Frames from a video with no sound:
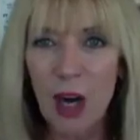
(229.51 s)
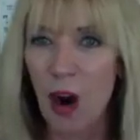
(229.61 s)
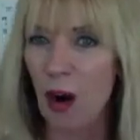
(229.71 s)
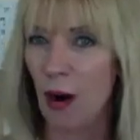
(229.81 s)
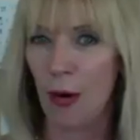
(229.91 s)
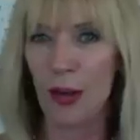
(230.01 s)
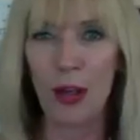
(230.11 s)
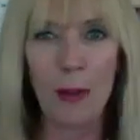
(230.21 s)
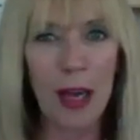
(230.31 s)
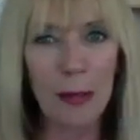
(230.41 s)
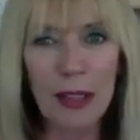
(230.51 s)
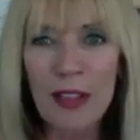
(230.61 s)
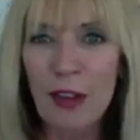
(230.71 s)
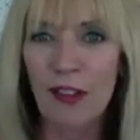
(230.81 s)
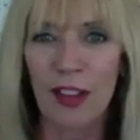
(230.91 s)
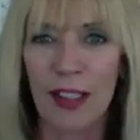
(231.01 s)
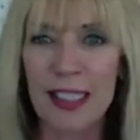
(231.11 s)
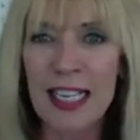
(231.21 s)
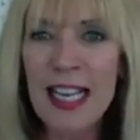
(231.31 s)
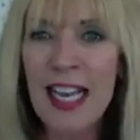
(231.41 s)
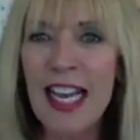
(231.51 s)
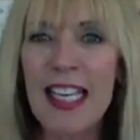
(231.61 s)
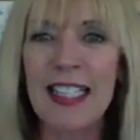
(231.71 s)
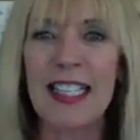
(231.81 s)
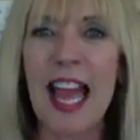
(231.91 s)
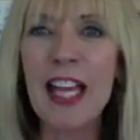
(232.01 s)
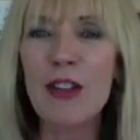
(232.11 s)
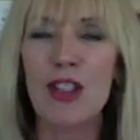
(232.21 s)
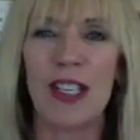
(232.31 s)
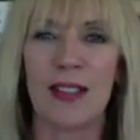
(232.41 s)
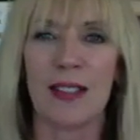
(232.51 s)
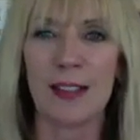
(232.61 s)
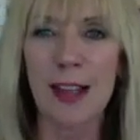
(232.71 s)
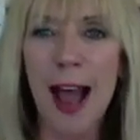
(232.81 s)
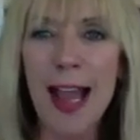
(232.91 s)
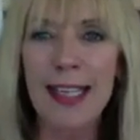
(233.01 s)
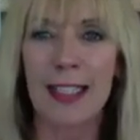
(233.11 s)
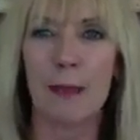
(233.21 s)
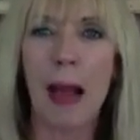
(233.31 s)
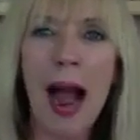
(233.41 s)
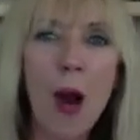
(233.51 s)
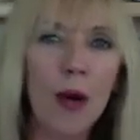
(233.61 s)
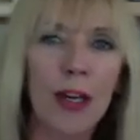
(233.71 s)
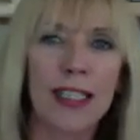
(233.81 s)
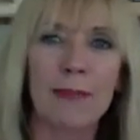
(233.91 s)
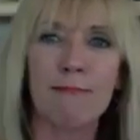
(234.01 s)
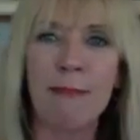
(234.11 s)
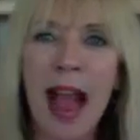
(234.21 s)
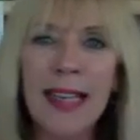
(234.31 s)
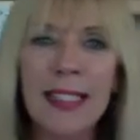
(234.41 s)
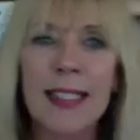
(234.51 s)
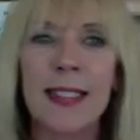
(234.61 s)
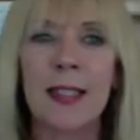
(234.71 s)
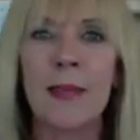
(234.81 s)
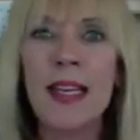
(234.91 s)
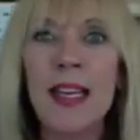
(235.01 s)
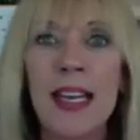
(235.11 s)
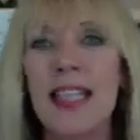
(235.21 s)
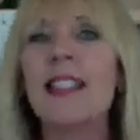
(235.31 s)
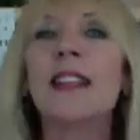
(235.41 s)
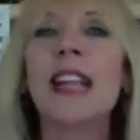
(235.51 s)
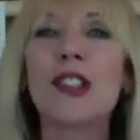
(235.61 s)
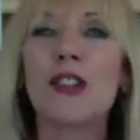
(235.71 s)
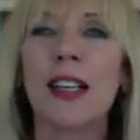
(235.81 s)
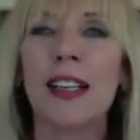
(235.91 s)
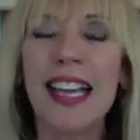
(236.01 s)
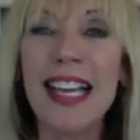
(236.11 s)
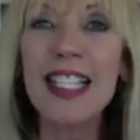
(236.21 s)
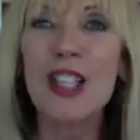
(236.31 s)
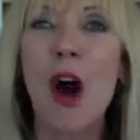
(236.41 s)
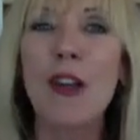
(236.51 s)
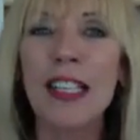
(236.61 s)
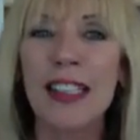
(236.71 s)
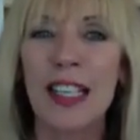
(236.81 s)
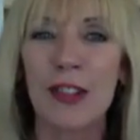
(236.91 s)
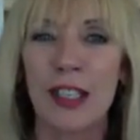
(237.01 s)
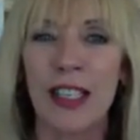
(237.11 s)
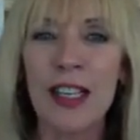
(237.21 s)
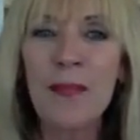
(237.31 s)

Oh, you better believe you feel it. It is energy, it's light, it's power, it's magnetism, it's electric. It is totally electric.